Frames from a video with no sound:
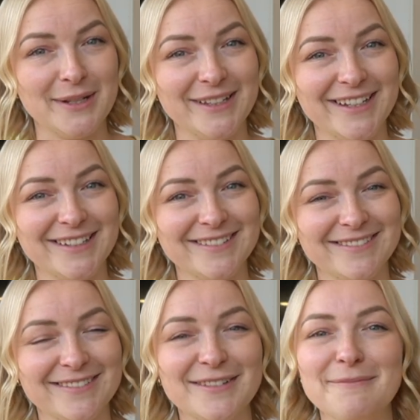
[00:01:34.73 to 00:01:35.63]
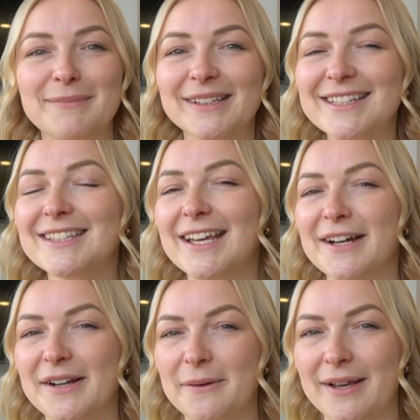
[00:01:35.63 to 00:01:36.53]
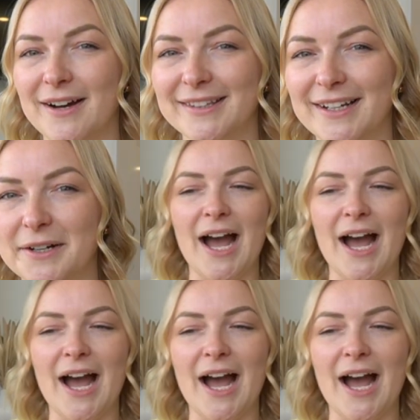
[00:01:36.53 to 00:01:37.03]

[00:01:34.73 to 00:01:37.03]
million, but let's lay out how we got there.